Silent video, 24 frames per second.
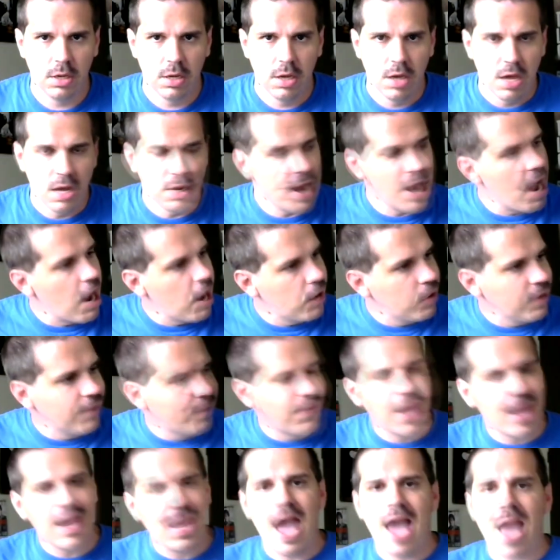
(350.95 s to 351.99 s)
Now, if
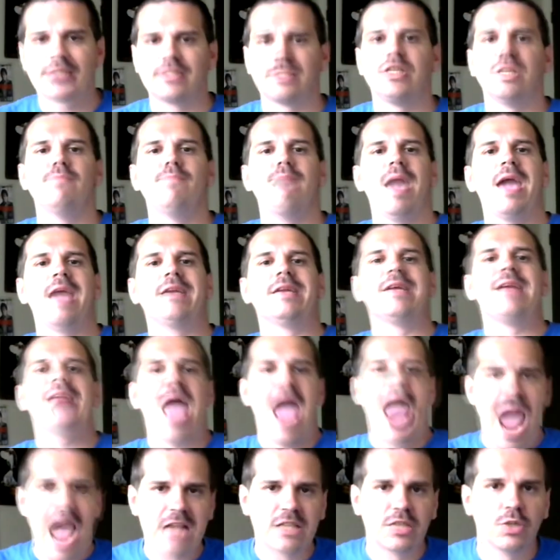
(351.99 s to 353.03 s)
they actually made an
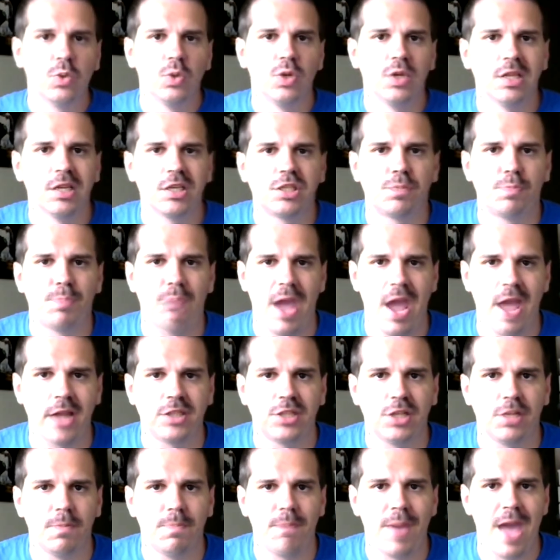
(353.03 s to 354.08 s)
actual
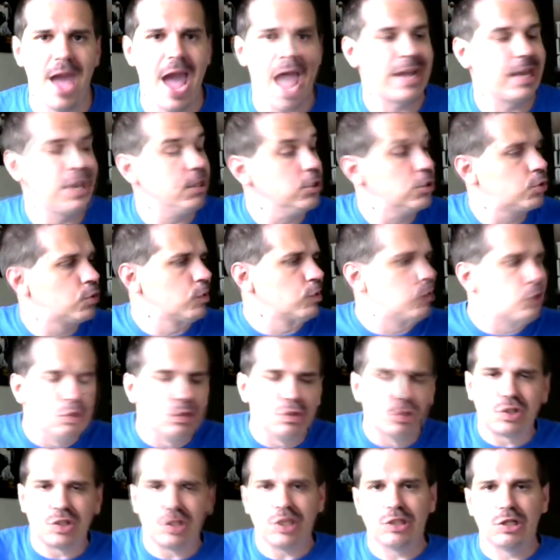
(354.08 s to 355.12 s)
expansion pack
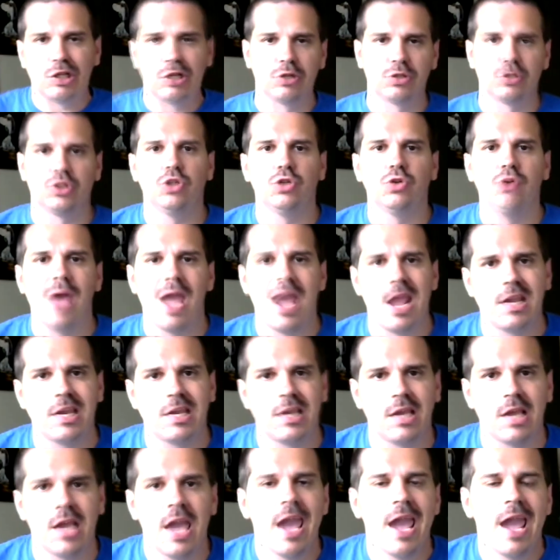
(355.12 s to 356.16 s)
introducing those new
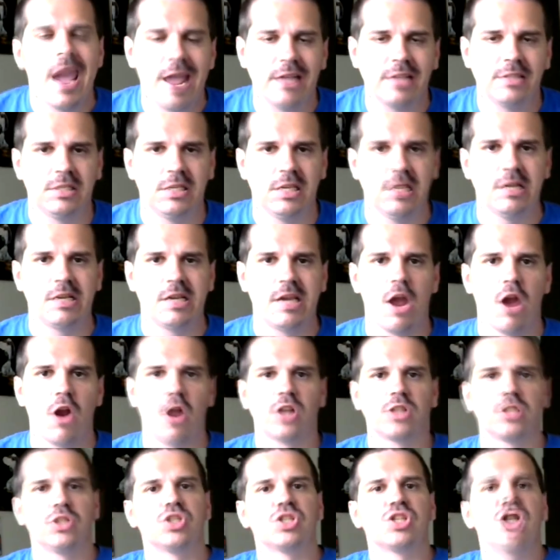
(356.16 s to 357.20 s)
18
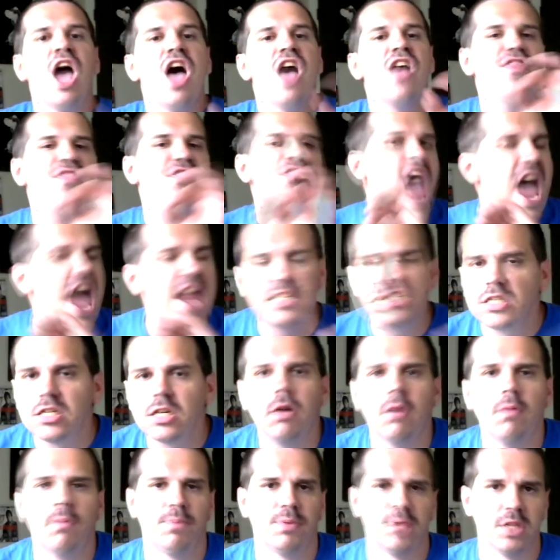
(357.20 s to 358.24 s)
characters, that is a
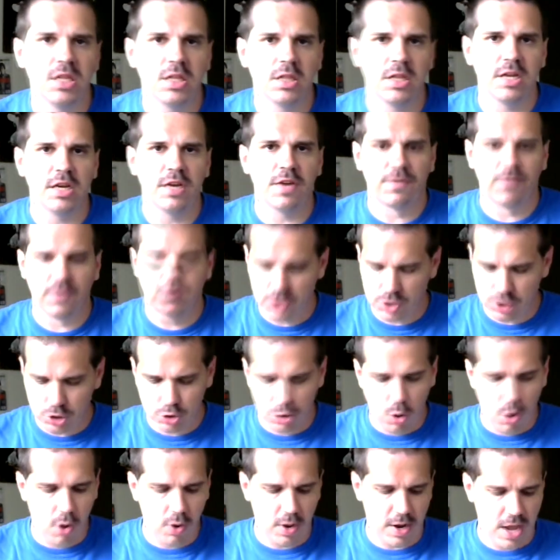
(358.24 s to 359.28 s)
completely different
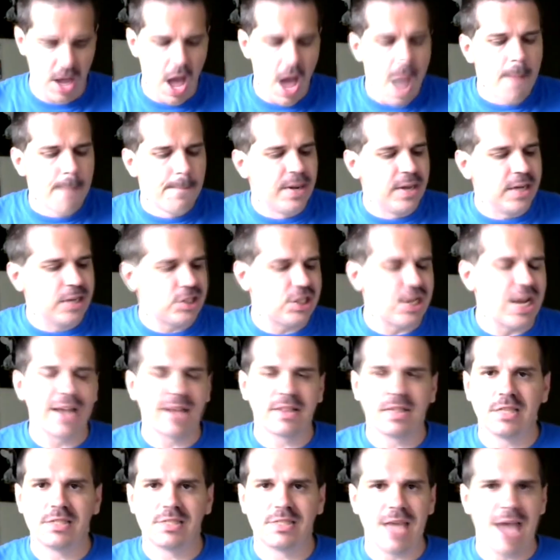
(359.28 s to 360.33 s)
story. But check
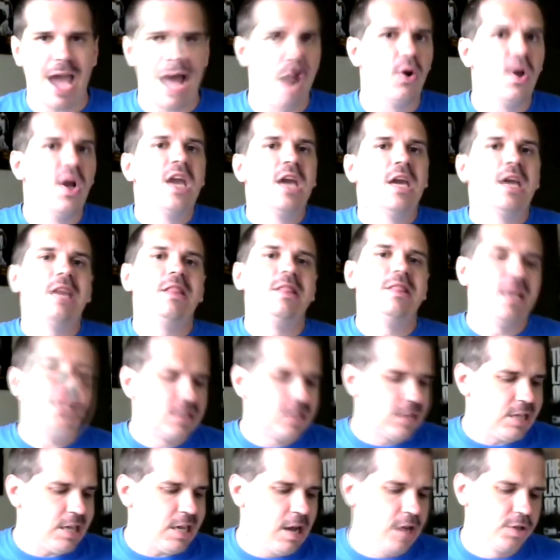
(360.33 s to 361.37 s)
this out. In
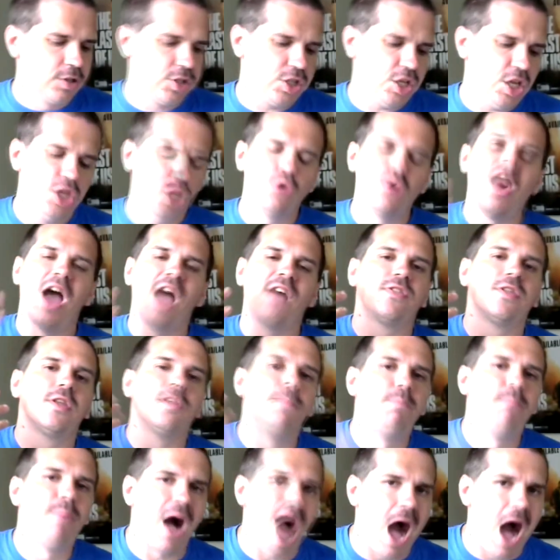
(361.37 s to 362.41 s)
this DLC, you have to
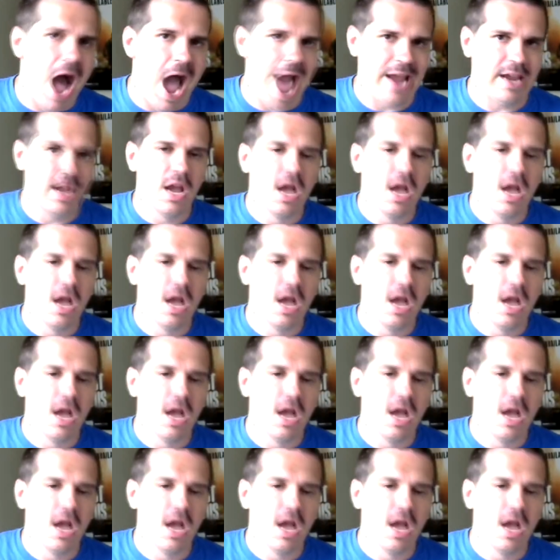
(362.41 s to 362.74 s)
buy